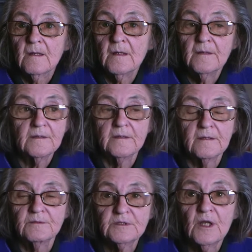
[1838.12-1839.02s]
And
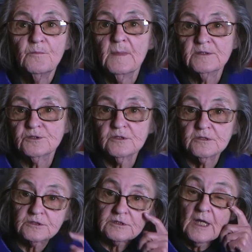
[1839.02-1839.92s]
there was no mention
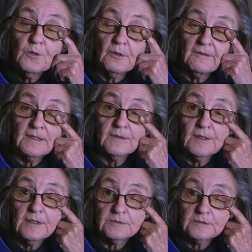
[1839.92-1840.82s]
of snow or
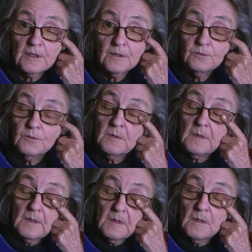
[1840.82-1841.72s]
anything, so
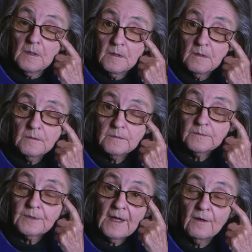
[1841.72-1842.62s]

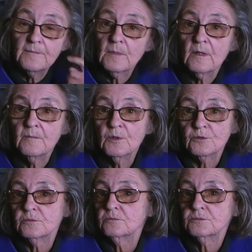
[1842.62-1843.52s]
that I'm
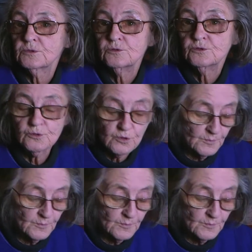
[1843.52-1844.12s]
not too sure